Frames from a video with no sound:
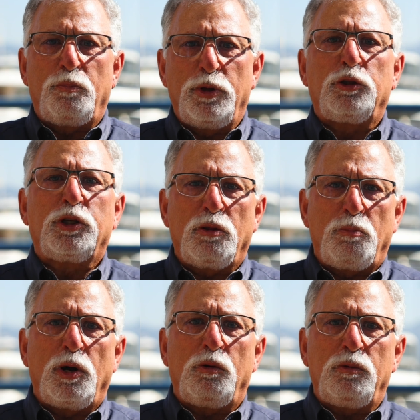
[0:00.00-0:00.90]
the build of the
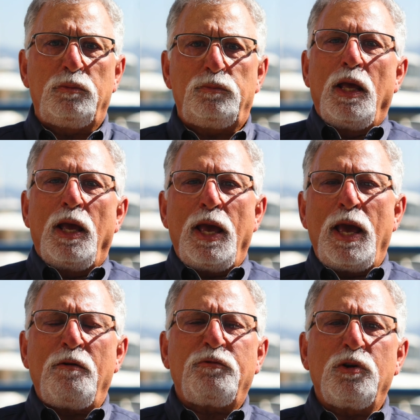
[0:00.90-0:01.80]
boat.
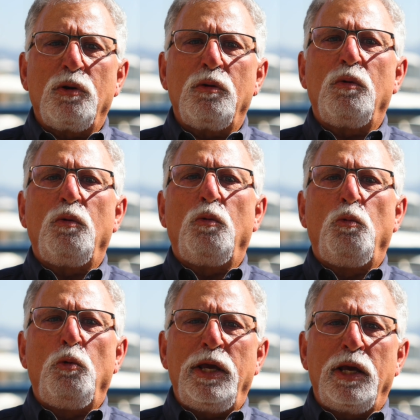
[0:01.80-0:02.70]
After
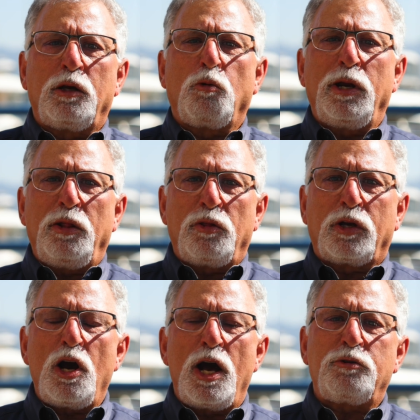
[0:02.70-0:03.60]
we agree to the
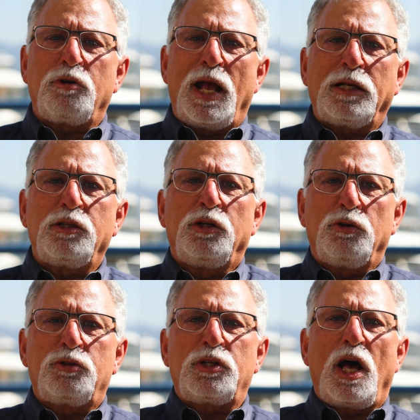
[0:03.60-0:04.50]
contract and
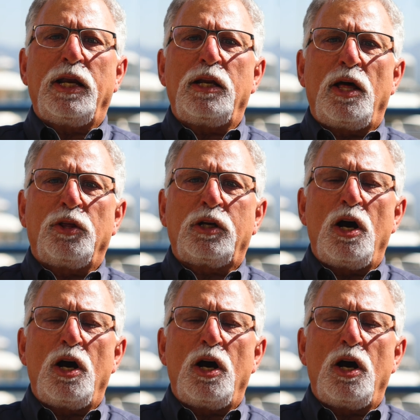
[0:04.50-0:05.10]
you're signed on the